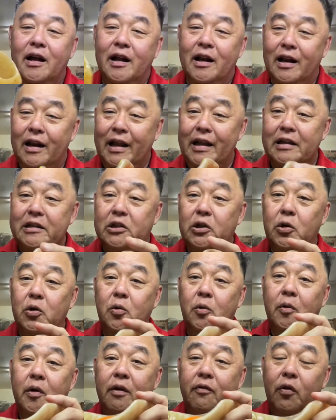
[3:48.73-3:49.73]
let us
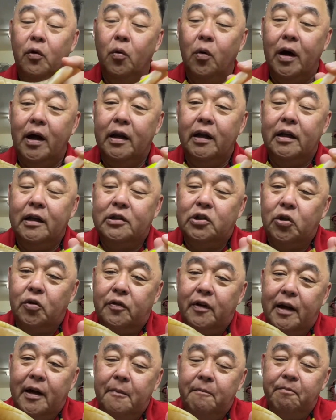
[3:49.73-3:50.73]
know if you want the
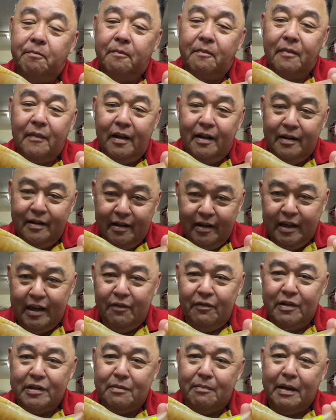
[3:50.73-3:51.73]
shofar,
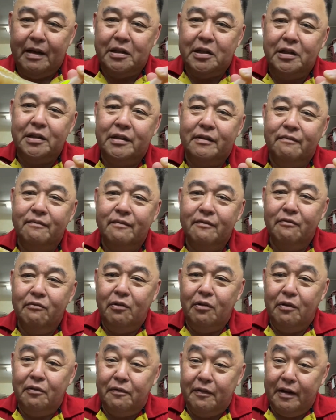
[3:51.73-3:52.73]
give us a message, we
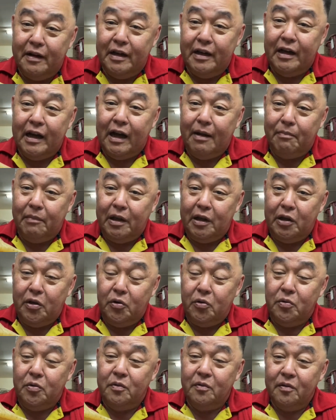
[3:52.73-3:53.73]
will further update
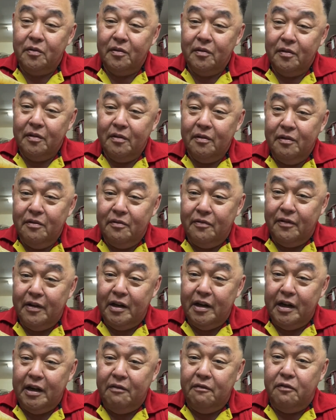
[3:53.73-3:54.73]
you, further
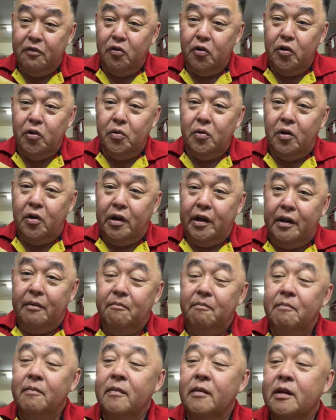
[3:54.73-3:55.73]
info you on it.
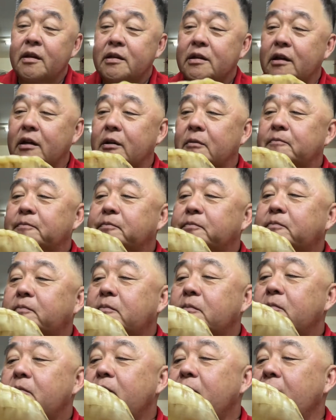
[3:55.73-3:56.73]
So
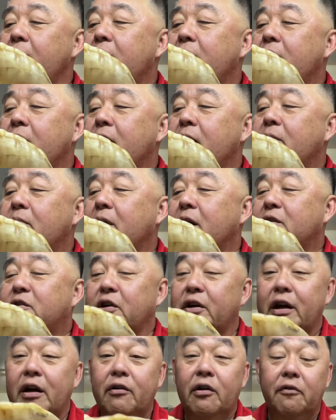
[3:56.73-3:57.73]
by
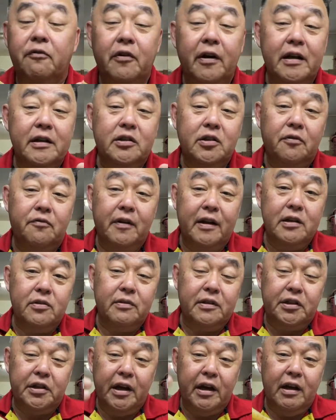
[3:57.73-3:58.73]
sharing out your friends, your friends will
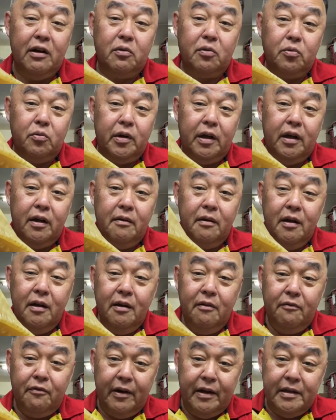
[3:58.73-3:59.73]
share out to their
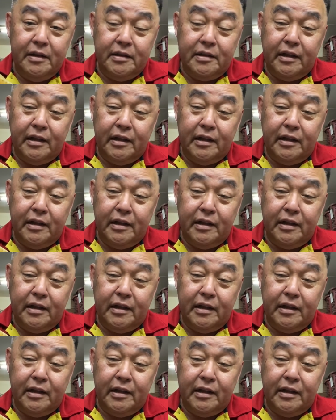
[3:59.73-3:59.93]
friends,